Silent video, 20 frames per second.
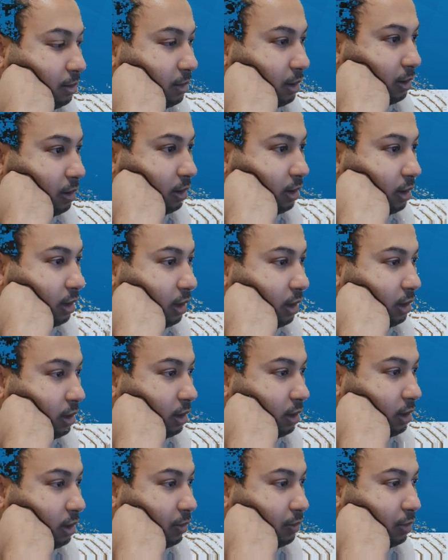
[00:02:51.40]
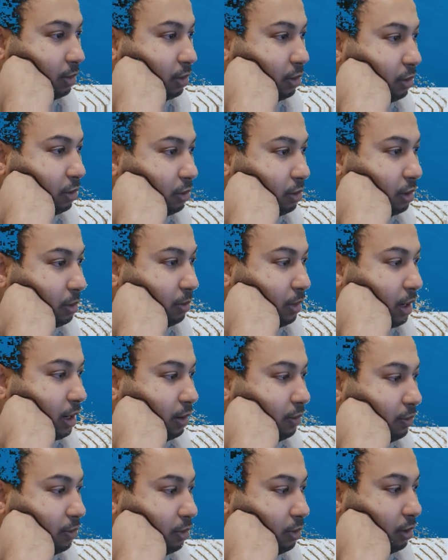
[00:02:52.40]
basically. And then if you go to the
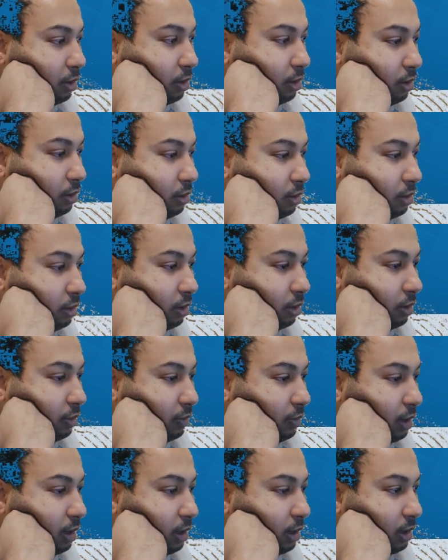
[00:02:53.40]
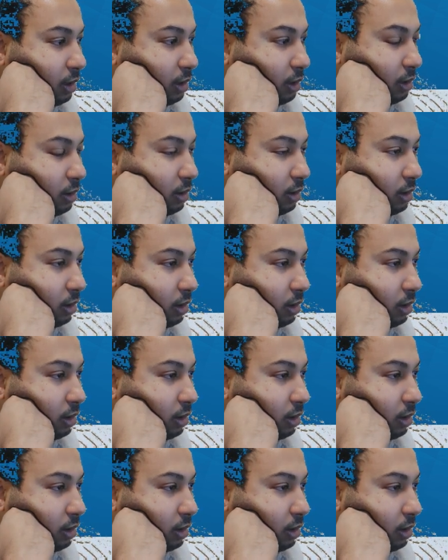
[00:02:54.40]
main folder also, you'll find these.